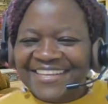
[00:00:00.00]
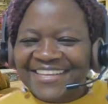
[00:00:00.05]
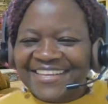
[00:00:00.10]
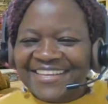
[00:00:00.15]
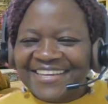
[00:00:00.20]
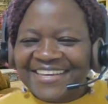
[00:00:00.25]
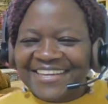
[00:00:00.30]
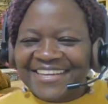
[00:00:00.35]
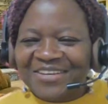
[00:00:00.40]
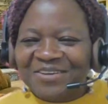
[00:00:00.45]

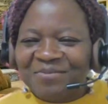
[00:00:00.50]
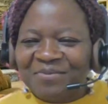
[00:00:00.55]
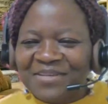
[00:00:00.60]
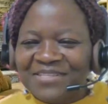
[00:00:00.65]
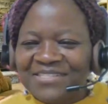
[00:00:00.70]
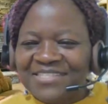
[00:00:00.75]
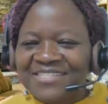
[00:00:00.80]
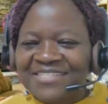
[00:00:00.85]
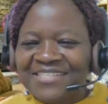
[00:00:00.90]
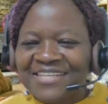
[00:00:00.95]
Hello, my
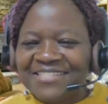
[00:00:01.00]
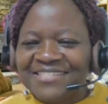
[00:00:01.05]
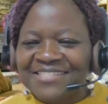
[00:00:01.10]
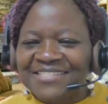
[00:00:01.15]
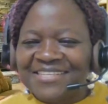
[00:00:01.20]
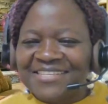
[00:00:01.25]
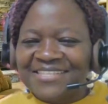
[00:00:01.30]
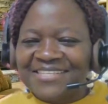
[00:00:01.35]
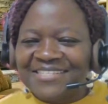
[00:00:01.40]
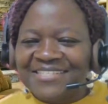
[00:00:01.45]
sister
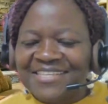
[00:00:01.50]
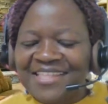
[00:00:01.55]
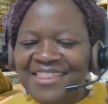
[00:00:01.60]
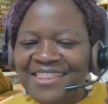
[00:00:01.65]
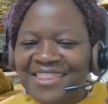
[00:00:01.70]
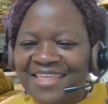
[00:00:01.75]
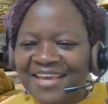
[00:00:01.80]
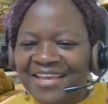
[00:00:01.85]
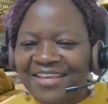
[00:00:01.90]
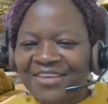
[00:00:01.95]

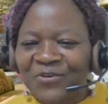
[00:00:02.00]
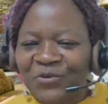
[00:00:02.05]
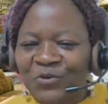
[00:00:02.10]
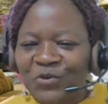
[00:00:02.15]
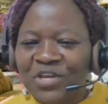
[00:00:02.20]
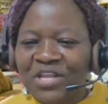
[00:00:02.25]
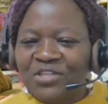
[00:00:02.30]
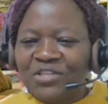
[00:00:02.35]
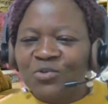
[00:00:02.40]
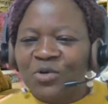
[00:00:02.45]
Cynthia. You
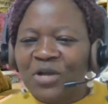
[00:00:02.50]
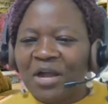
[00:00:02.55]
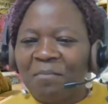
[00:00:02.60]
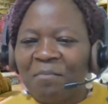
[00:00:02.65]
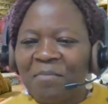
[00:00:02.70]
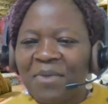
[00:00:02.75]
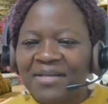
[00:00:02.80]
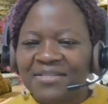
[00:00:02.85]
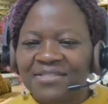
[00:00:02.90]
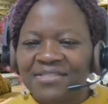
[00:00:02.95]
need to come
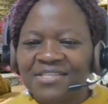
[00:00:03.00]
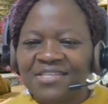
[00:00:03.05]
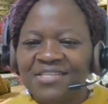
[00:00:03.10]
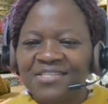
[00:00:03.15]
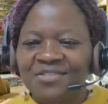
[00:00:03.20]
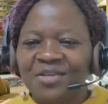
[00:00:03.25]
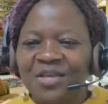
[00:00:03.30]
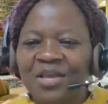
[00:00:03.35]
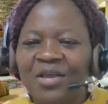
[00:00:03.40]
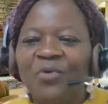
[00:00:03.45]
back,
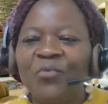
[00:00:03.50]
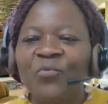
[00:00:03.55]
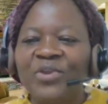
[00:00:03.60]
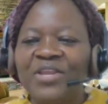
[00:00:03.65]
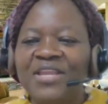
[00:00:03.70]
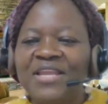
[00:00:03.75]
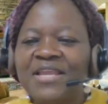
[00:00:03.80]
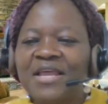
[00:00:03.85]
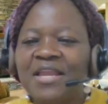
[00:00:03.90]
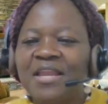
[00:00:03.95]
sis. We
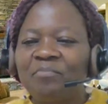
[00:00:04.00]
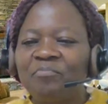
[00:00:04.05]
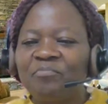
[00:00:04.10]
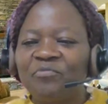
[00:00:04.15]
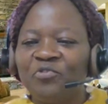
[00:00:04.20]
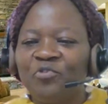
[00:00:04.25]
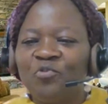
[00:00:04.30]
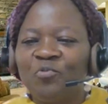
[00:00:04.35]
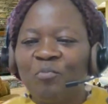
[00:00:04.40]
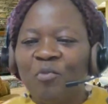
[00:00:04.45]
needed a
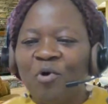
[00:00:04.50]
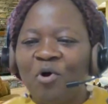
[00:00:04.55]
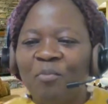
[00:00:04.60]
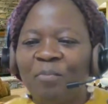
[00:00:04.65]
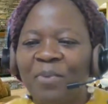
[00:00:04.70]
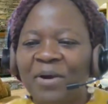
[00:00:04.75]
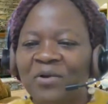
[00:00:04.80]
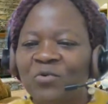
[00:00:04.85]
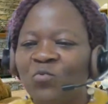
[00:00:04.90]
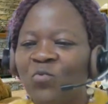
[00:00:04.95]
few more
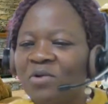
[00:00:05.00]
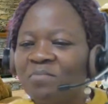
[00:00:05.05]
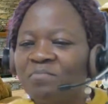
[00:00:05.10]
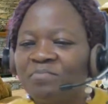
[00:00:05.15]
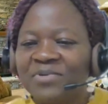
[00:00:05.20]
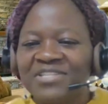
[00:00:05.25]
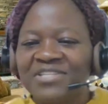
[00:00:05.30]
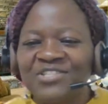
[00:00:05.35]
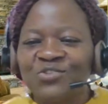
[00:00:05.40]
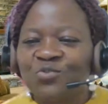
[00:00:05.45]
part one,
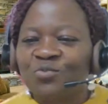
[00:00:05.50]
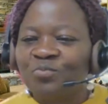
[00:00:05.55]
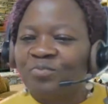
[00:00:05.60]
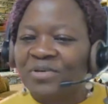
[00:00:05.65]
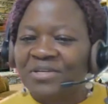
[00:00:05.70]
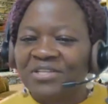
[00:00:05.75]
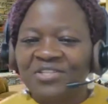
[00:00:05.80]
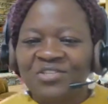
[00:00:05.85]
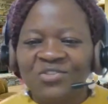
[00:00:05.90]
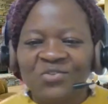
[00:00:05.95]
part two,
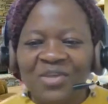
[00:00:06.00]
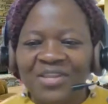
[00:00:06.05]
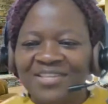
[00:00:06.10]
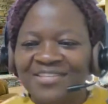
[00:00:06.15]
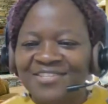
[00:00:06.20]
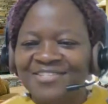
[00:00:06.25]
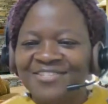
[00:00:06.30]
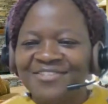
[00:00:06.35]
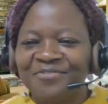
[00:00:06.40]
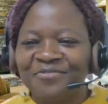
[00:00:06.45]
part
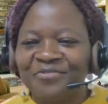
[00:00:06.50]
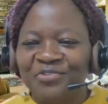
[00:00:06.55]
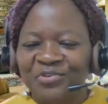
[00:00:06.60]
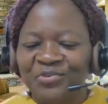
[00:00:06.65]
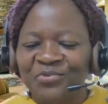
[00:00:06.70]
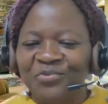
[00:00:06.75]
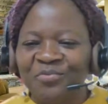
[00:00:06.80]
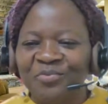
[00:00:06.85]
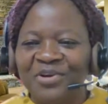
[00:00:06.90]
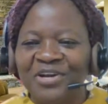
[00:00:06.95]
20 of
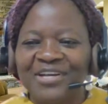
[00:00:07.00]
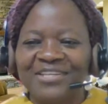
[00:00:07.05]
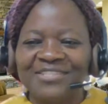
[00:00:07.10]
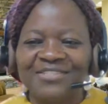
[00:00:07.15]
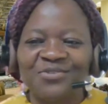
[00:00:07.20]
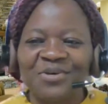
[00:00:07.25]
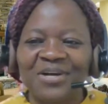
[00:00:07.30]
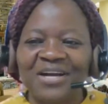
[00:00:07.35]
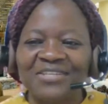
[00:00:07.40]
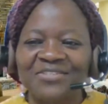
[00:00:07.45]
you because
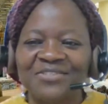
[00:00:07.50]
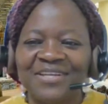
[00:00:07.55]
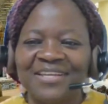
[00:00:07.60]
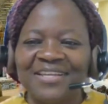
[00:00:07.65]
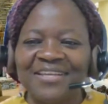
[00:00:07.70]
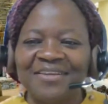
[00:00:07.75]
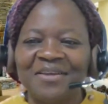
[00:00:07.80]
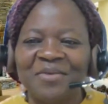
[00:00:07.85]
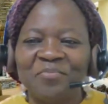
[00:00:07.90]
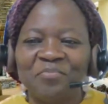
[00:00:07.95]
you
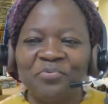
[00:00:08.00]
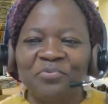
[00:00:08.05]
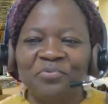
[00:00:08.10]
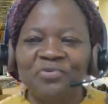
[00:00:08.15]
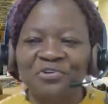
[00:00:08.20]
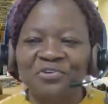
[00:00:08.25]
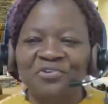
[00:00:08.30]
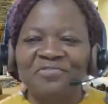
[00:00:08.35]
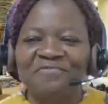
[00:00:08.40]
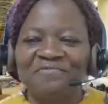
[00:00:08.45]
actually put
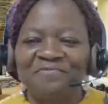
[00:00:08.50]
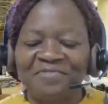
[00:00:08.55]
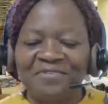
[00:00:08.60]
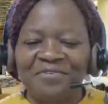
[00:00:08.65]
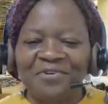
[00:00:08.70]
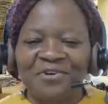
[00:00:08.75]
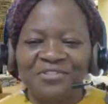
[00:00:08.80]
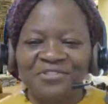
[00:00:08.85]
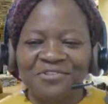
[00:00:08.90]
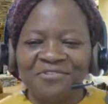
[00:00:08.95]

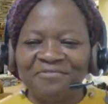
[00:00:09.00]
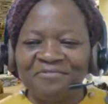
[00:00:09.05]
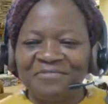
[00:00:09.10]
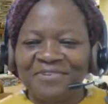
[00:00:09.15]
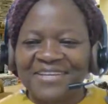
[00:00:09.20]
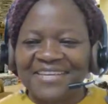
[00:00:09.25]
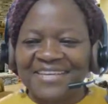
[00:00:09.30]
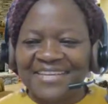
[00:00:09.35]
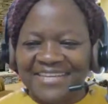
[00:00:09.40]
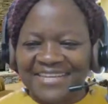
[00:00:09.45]
us on
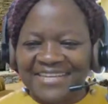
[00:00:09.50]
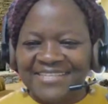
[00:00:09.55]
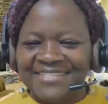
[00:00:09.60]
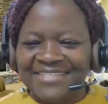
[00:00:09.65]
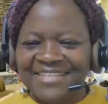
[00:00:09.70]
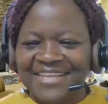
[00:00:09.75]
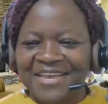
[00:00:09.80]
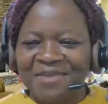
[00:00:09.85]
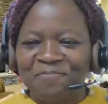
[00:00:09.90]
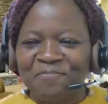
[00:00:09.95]
fire last
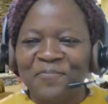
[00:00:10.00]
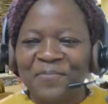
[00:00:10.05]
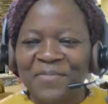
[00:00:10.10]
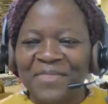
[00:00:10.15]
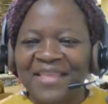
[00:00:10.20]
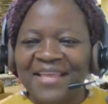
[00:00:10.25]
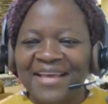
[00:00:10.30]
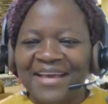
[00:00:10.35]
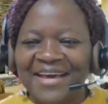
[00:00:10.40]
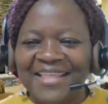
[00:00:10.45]
time.
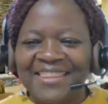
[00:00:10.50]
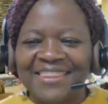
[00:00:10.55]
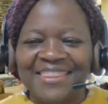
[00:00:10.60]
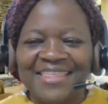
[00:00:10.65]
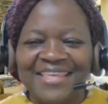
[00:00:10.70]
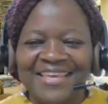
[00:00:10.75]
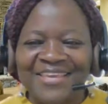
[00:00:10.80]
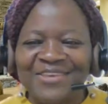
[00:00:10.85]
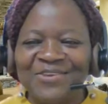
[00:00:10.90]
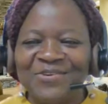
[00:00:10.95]
I
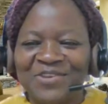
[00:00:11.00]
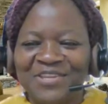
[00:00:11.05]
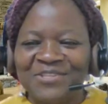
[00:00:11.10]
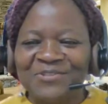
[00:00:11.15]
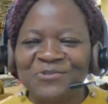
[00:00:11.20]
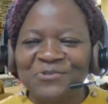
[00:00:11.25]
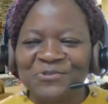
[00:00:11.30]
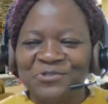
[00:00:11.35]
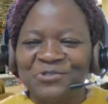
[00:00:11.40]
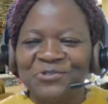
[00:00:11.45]
think you need
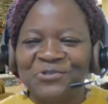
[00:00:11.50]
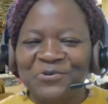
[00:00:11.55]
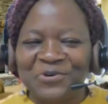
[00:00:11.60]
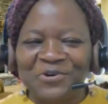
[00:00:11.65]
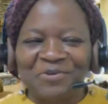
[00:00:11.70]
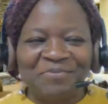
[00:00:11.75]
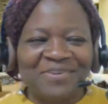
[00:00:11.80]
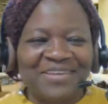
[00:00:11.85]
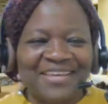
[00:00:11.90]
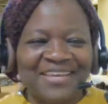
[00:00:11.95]
to show
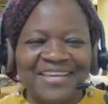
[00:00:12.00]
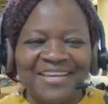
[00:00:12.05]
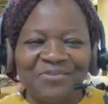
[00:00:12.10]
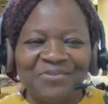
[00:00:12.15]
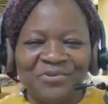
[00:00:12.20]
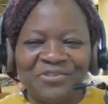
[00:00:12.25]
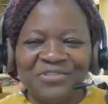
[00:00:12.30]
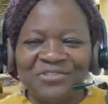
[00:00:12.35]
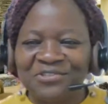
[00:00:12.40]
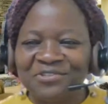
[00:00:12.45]
up again.
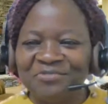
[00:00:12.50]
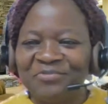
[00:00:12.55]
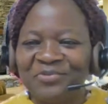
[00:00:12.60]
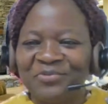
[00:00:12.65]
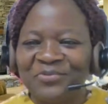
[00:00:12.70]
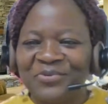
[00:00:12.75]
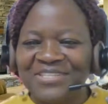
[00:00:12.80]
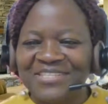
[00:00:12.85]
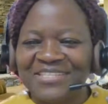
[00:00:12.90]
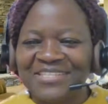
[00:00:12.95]
We should be
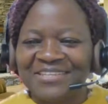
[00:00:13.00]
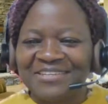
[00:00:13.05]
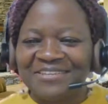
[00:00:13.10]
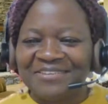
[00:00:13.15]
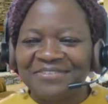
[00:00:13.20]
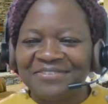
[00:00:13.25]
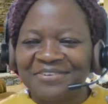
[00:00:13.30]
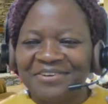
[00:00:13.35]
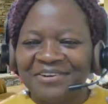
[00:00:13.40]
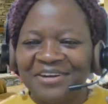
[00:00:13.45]
waiting
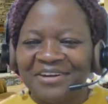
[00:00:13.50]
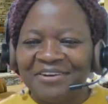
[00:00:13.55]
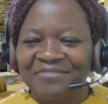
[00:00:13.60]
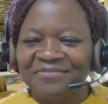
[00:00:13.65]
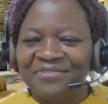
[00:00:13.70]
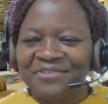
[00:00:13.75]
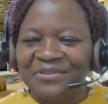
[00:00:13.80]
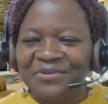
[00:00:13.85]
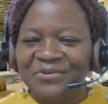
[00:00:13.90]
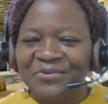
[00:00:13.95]

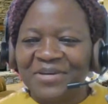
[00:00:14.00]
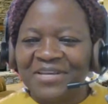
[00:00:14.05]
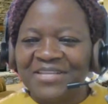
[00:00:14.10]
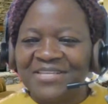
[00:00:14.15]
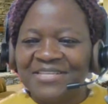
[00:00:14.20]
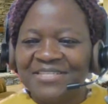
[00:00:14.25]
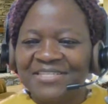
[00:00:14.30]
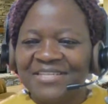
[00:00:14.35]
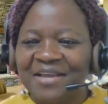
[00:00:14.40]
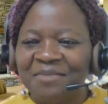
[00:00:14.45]
for you
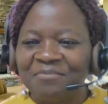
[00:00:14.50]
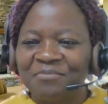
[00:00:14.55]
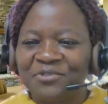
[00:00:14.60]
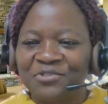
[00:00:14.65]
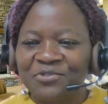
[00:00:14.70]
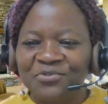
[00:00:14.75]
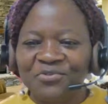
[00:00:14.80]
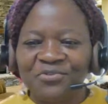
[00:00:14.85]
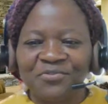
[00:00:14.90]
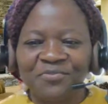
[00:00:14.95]
anytime
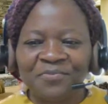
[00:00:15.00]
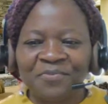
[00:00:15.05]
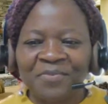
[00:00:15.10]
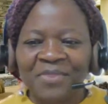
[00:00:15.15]
soon.